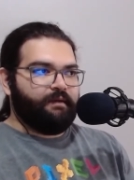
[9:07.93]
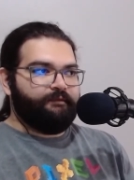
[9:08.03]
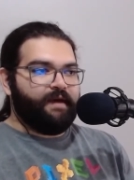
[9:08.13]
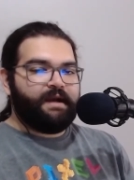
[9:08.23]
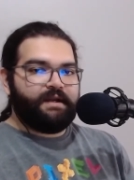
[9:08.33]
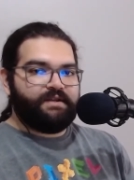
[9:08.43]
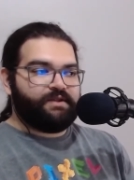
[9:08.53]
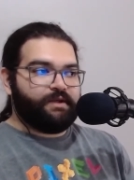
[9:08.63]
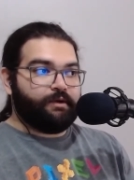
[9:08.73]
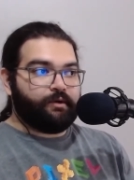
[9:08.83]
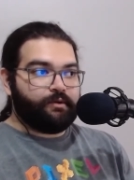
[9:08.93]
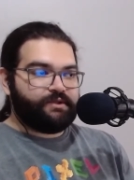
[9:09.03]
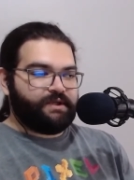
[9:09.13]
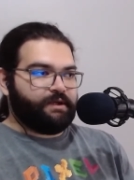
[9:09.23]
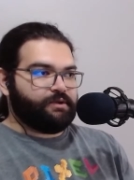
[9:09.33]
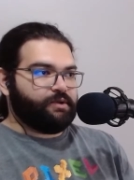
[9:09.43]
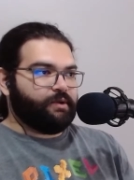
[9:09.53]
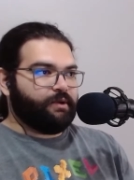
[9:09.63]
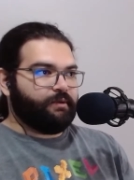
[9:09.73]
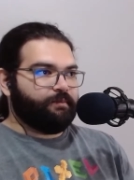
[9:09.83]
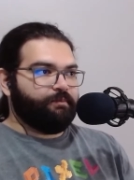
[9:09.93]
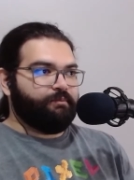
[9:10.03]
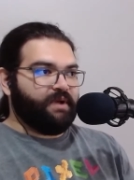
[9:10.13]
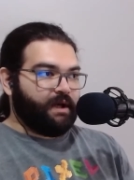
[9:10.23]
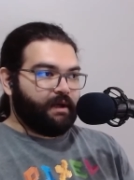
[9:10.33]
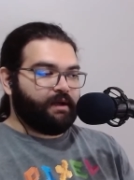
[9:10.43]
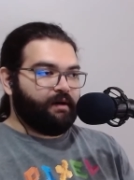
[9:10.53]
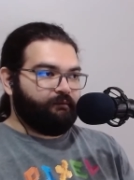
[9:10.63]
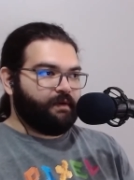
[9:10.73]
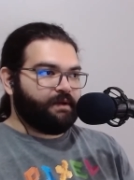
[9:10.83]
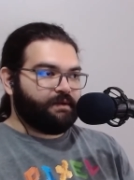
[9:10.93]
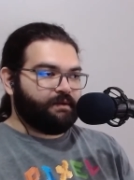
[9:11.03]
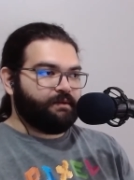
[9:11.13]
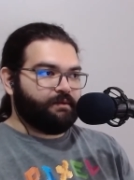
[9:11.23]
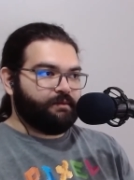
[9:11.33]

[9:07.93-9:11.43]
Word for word: where is the crossing so Mikhail Kahnwald